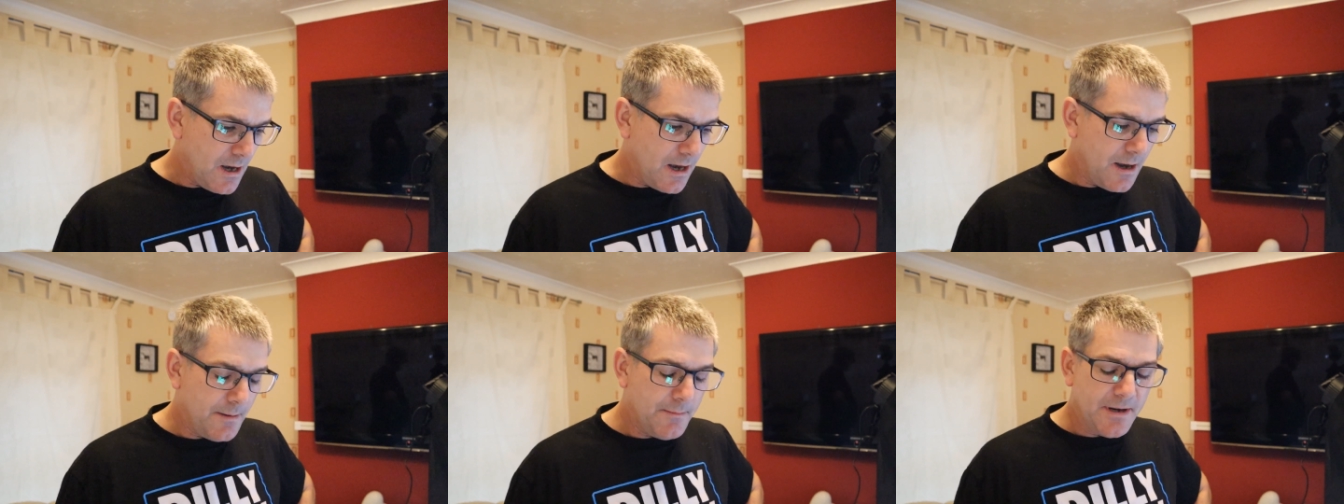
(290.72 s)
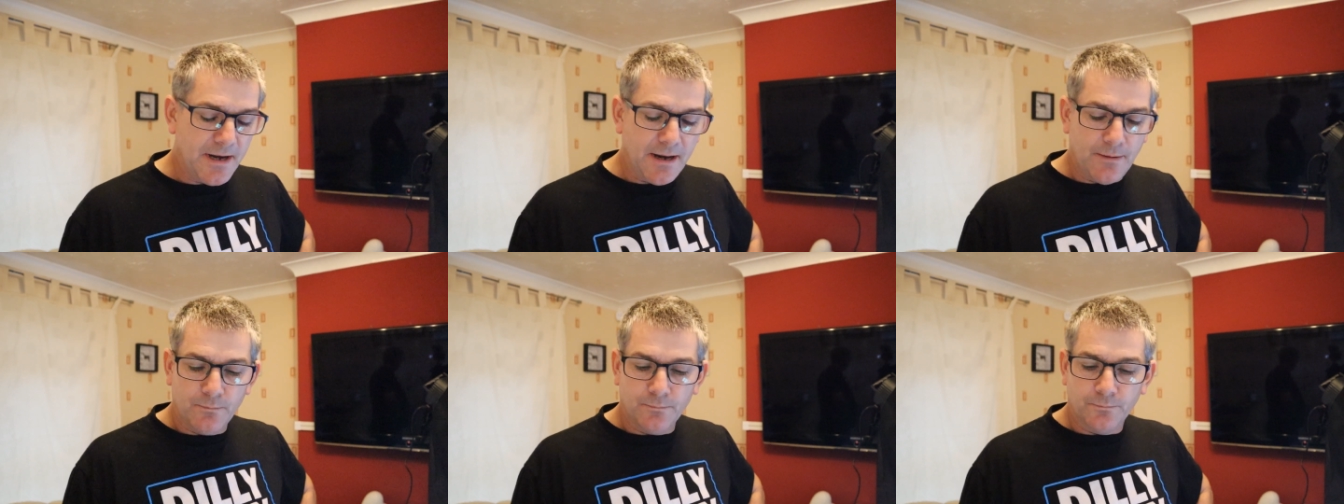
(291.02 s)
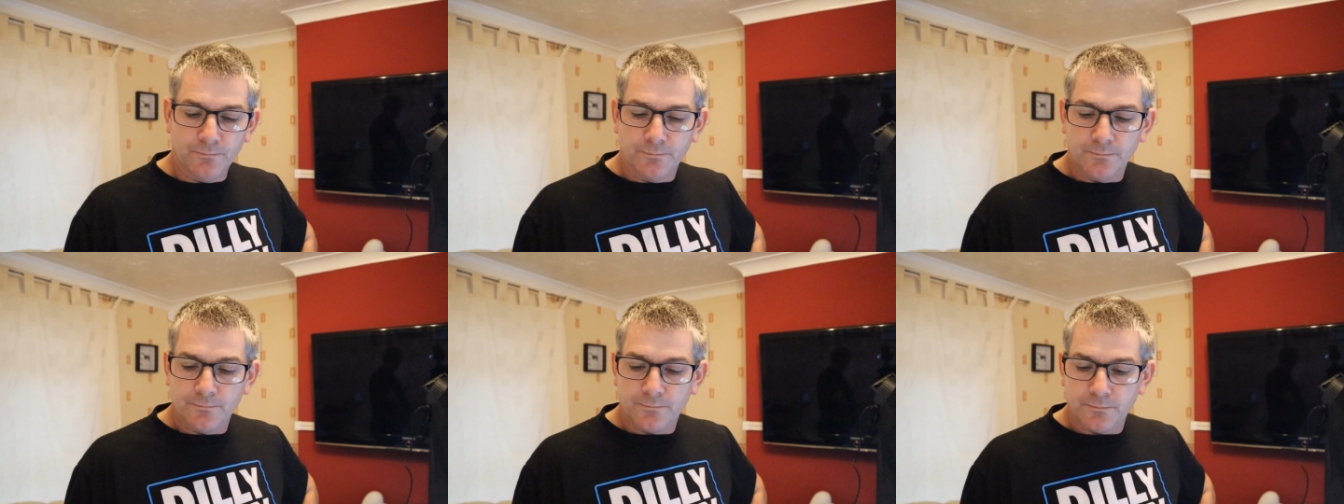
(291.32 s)
and
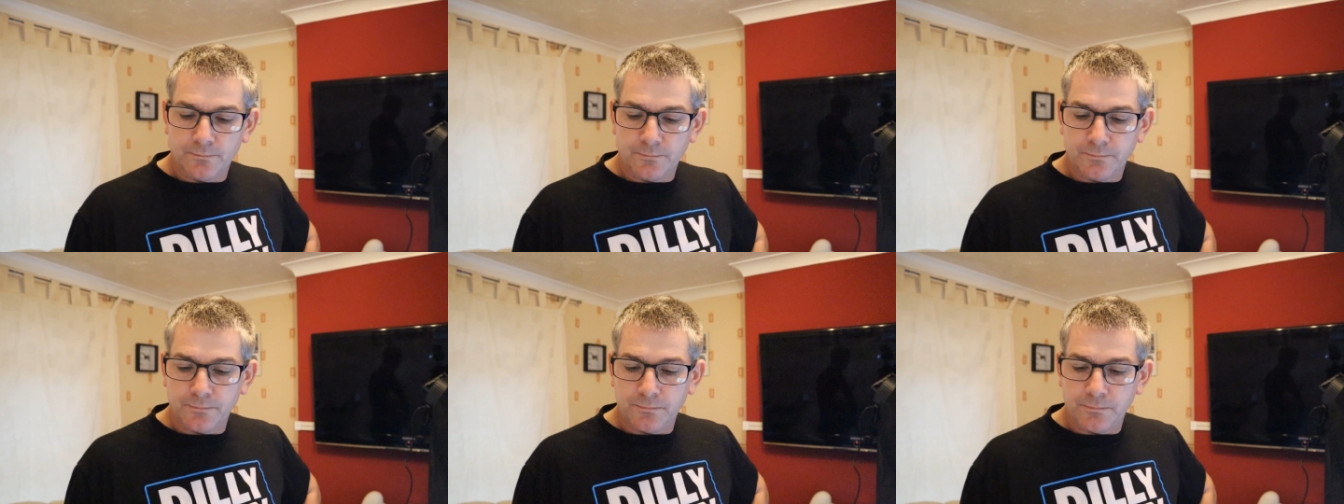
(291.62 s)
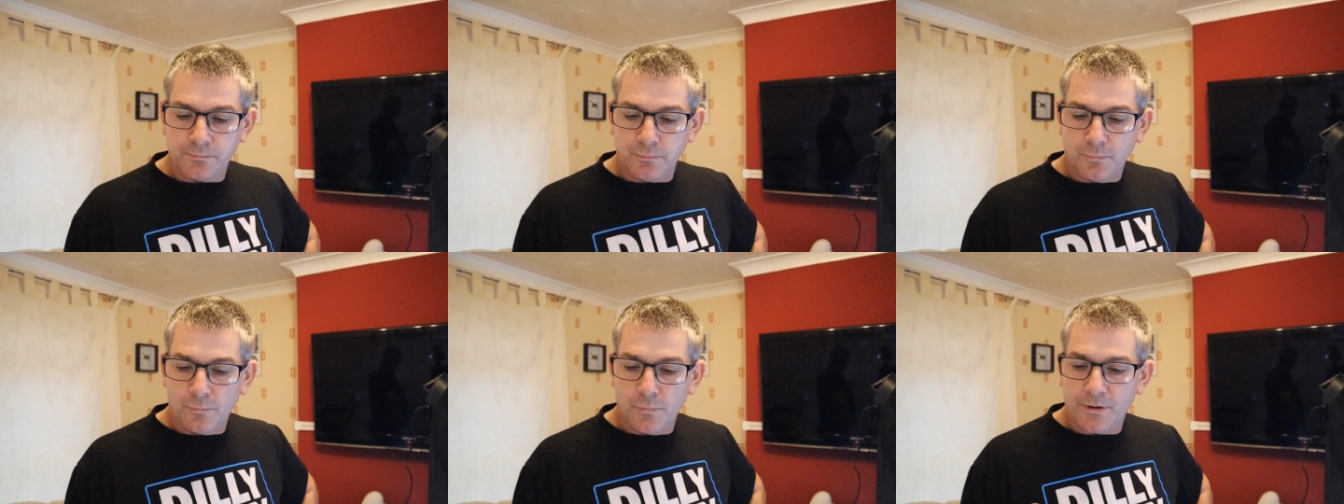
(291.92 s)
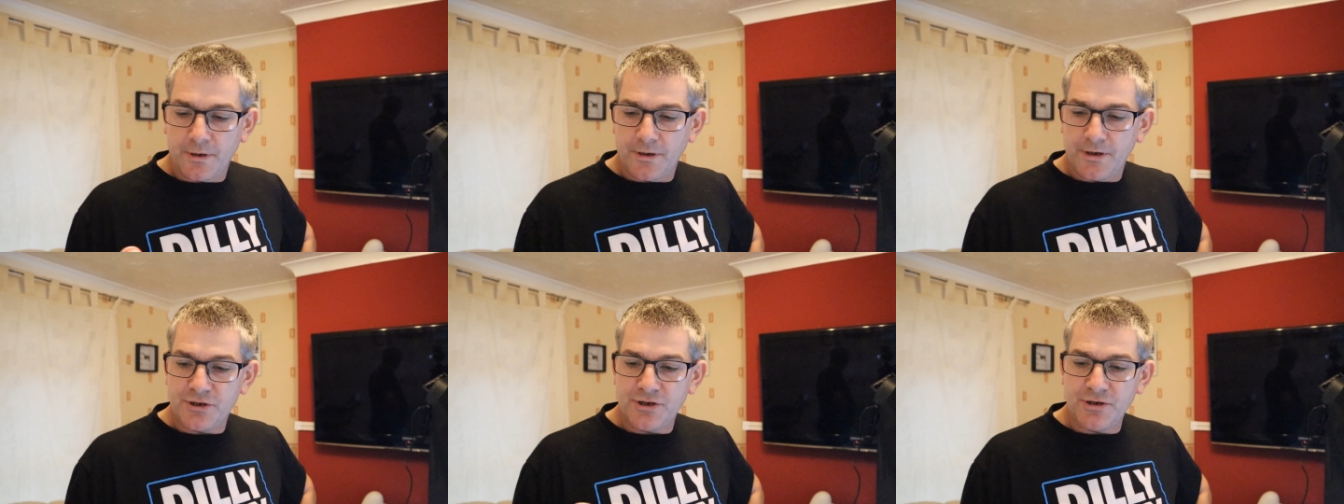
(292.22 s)
then
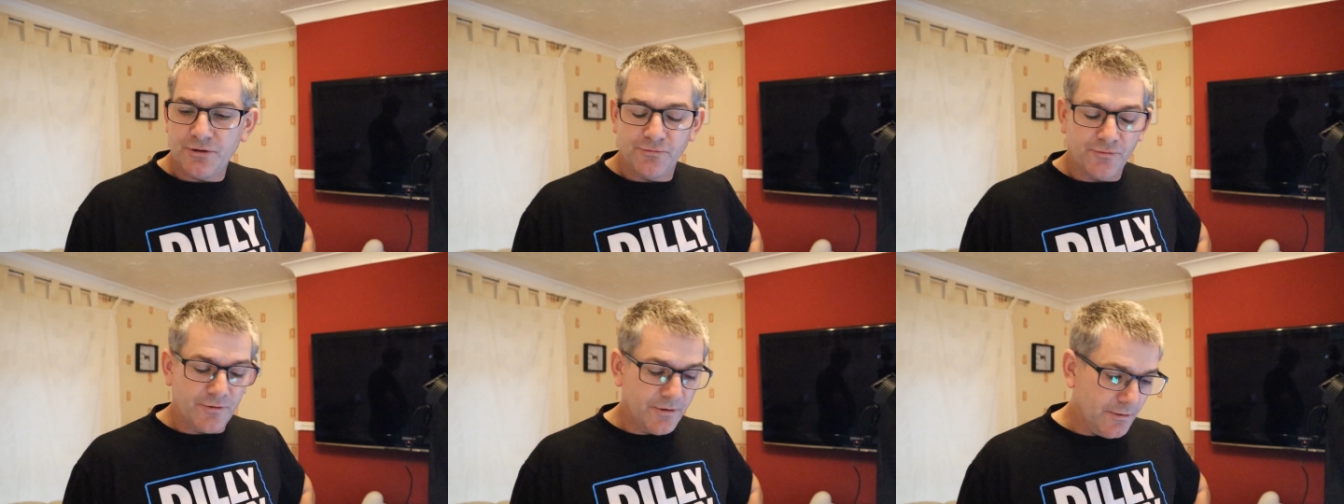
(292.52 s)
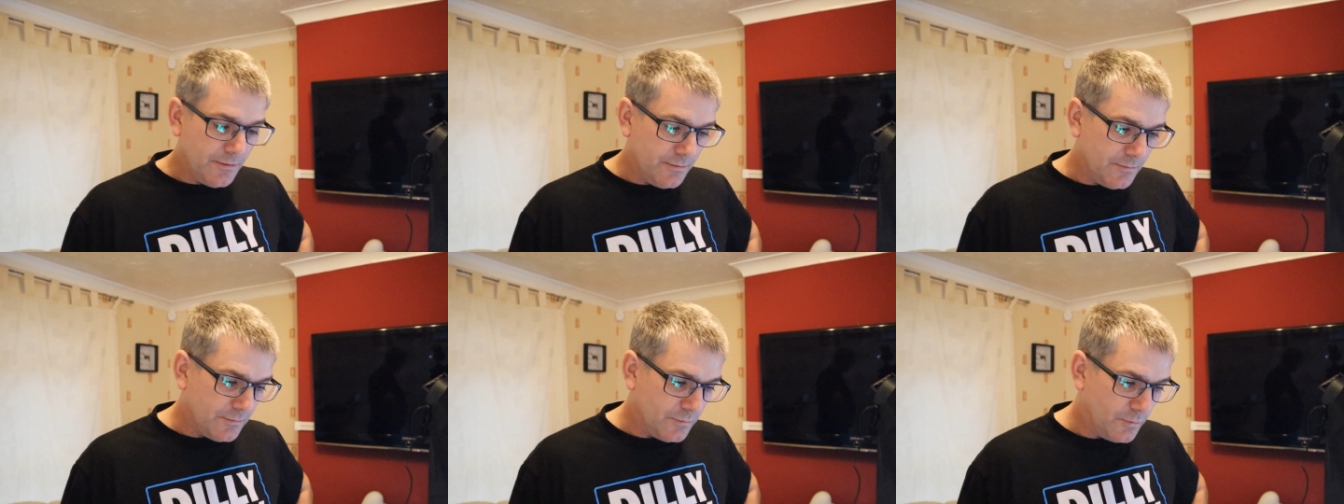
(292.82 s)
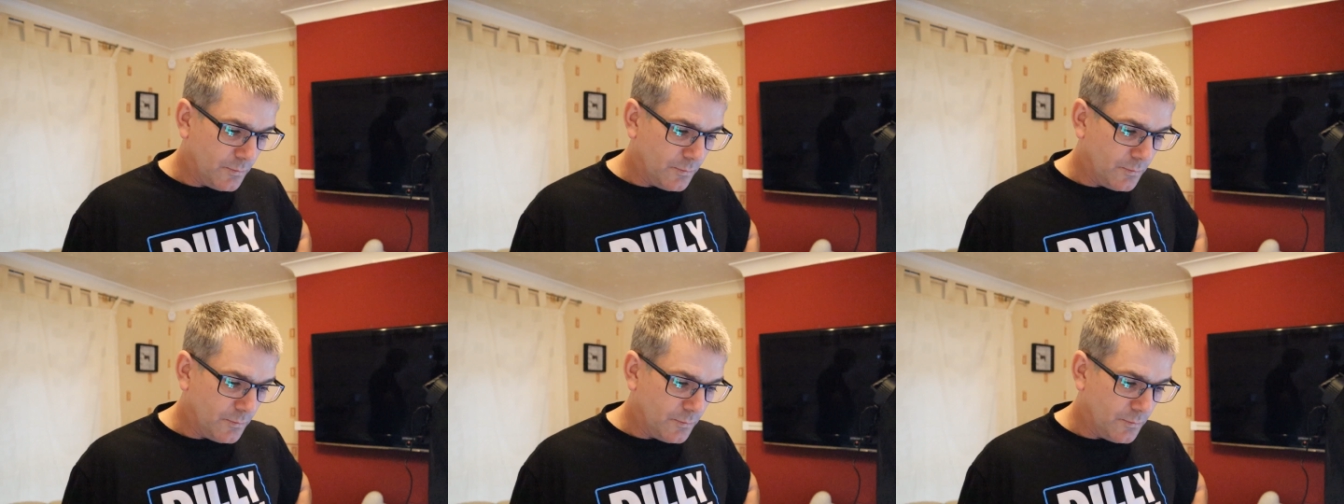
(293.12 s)
one of the children,